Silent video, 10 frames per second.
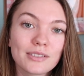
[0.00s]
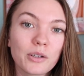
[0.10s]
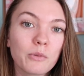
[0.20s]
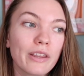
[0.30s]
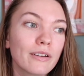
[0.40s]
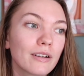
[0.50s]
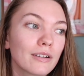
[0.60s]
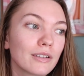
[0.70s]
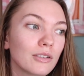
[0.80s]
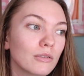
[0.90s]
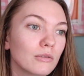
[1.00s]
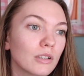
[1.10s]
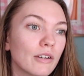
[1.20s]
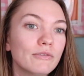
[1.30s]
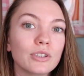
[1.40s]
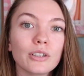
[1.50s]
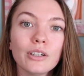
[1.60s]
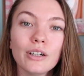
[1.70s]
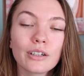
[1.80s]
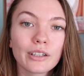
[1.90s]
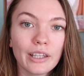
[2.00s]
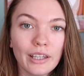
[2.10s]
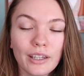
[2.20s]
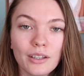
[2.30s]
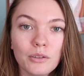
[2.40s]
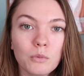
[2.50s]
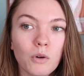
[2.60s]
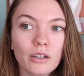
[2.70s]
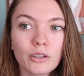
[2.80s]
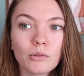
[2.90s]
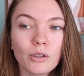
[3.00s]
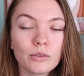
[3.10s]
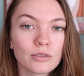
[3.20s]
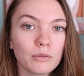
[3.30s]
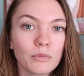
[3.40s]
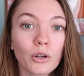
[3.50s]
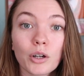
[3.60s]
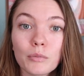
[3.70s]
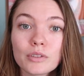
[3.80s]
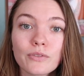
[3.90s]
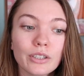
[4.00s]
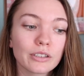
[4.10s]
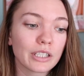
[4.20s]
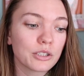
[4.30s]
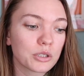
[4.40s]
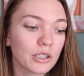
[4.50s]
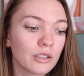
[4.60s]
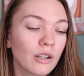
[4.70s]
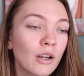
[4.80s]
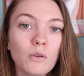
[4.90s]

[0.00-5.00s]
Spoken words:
So whether you love to cook and want to grow some herbs for your kitchen,